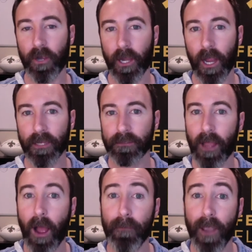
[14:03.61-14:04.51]
guys.
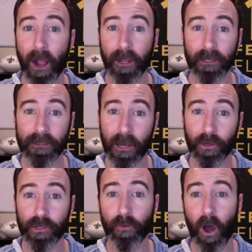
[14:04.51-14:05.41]
I'm not going to tell
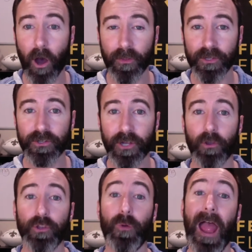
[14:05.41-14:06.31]
you on this show.
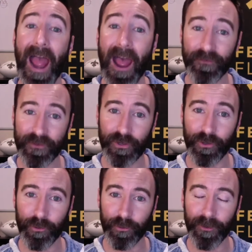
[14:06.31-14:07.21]
You have
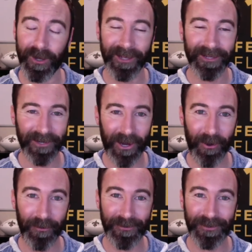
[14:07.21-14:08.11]
to
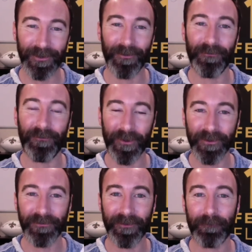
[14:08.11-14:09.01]
go to
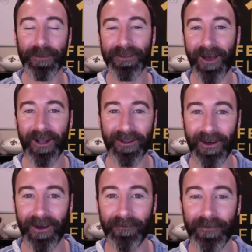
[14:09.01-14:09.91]

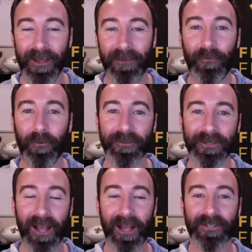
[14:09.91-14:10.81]

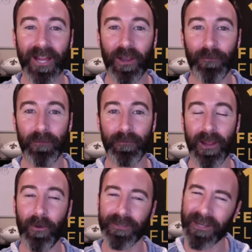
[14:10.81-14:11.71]
fearlessflipping.com/Airbnb
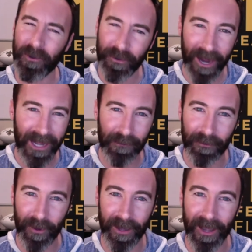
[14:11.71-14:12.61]
host. I know you're hating me
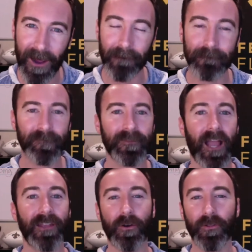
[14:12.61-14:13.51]
right now.
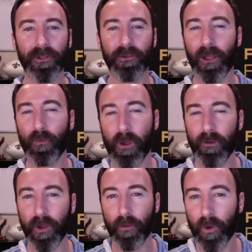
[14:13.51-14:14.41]
I know that you're like,
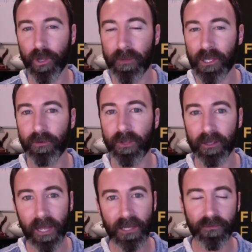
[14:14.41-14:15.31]
wait, what do you mean you can
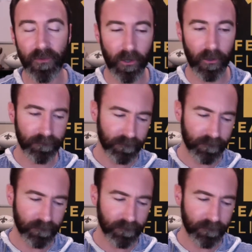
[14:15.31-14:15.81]
cash flow